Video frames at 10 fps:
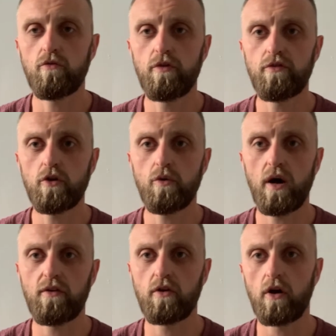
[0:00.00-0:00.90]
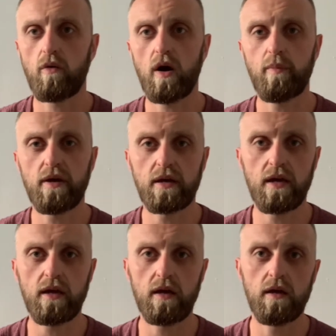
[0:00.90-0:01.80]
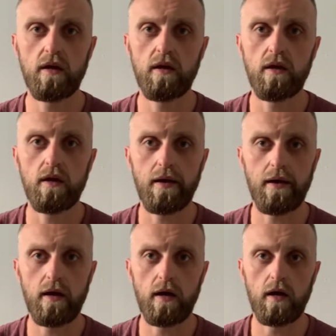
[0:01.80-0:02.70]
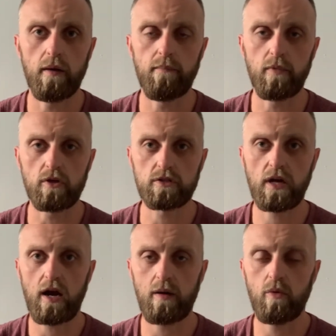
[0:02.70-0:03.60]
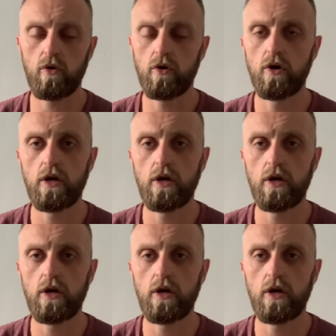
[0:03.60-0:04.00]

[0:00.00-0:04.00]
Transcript: review. I've got quite a bit of gear that's Karrimor,